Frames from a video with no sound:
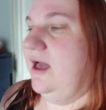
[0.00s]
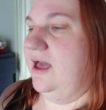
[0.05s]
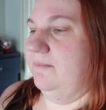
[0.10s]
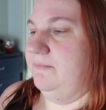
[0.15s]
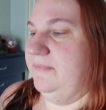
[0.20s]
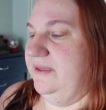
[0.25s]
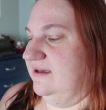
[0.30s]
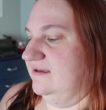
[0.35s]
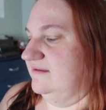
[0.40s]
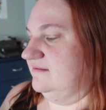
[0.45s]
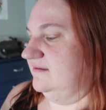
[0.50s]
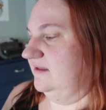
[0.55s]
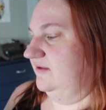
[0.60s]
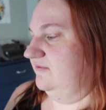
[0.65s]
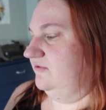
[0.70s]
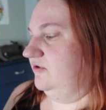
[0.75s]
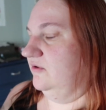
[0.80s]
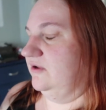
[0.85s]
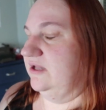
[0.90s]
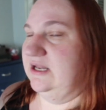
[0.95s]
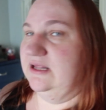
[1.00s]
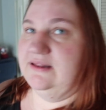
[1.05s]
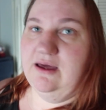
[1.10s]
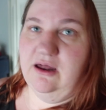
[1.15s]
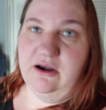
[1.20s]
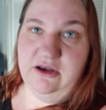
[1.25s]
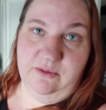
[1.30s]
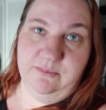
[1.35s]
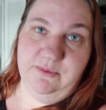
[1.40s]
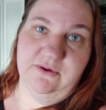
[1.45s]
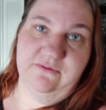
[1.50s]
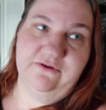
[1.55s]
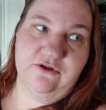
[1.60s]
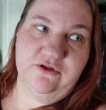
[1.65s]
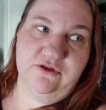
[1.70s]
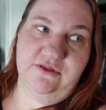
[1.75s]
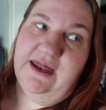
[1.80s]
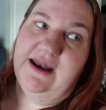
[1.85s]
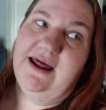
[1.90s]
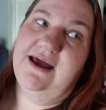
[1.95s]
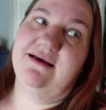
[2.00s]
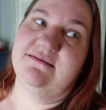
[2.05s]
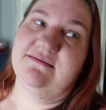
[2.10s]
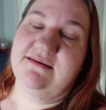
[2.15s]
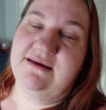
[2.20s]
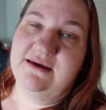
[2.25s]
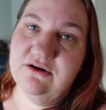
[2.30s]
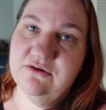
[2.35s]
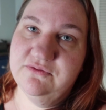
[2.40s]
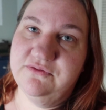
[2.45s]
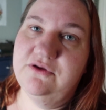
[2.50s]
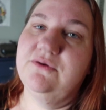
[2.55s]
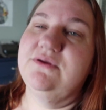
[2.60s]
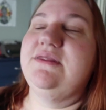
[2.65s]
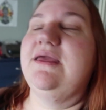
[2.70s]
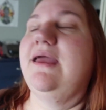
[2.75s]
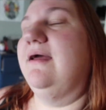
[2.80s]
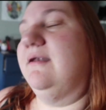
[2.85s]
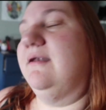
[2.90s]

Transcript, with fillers: um, because if you're getting the audiobook version that has the interview at the